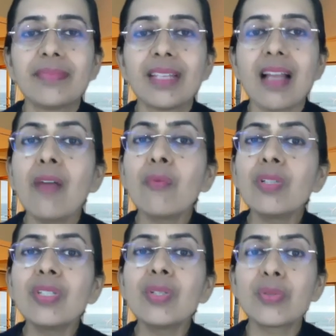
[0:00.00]
I
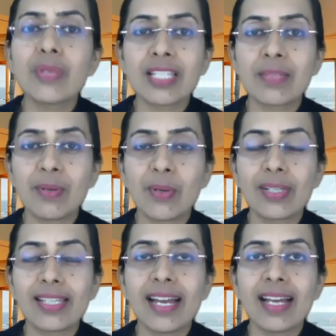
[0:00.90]
want you to
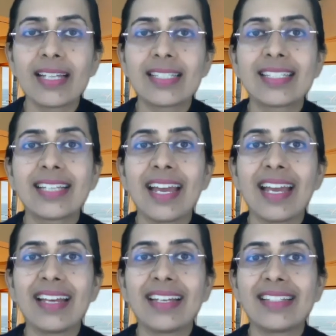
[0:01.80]
explore that
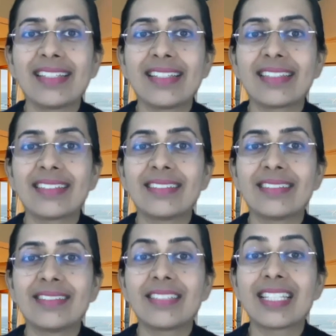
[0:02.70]
and
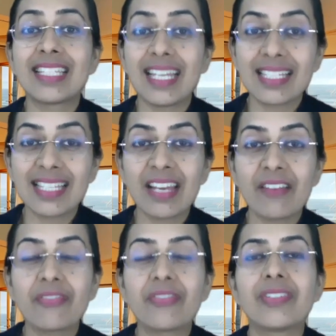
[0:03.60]
stay
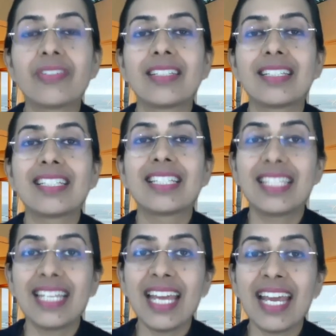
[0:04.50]
safe,
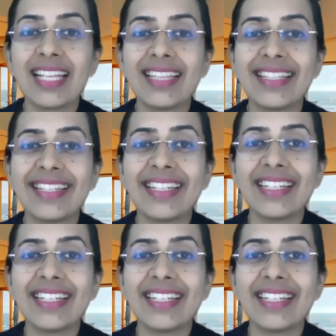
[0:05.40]
stay healthy.